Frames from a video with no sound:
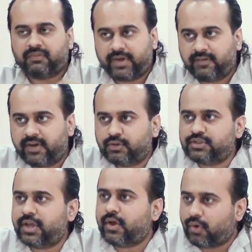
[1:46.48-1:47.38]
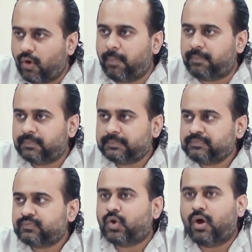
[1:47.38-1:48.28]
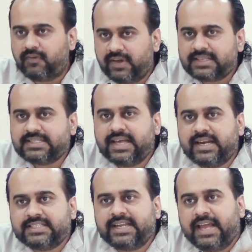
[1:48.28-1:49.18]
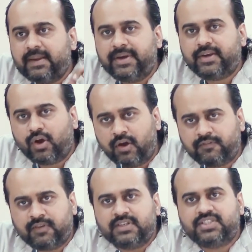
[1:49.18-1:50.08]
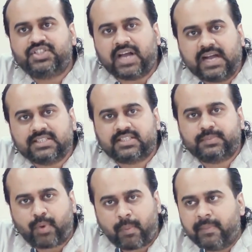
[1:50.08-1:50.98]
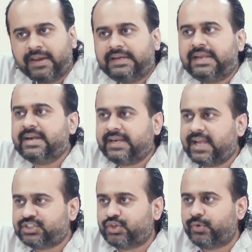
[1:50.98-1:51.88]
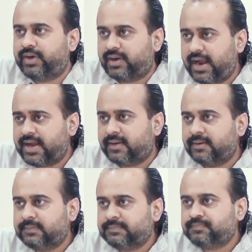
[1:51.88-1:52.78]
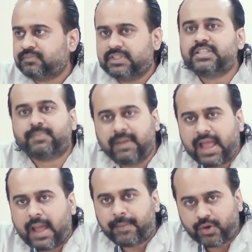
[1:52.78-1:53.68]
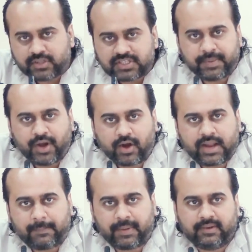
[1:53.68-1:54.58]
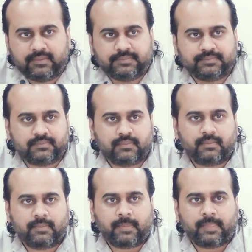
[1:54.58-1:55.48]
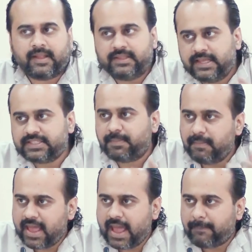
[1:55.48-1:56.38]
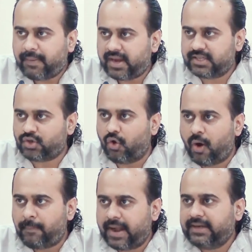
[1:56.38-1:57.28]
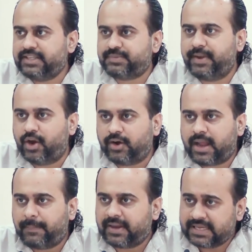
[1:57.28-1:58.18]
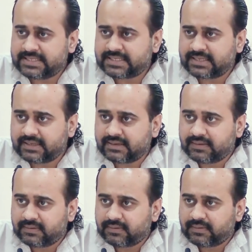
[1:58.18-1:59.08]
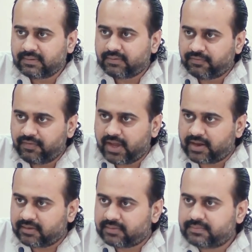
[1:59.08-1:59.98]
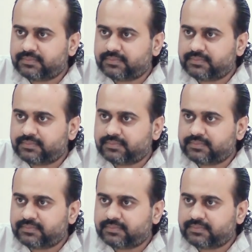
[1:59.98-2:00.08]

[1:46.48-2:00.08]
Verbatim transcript: Whenever you say hope, always there is an element of chance, probability attached to it, right? This may happen or this may not happen. This may happen is hope and this may not happen is fear.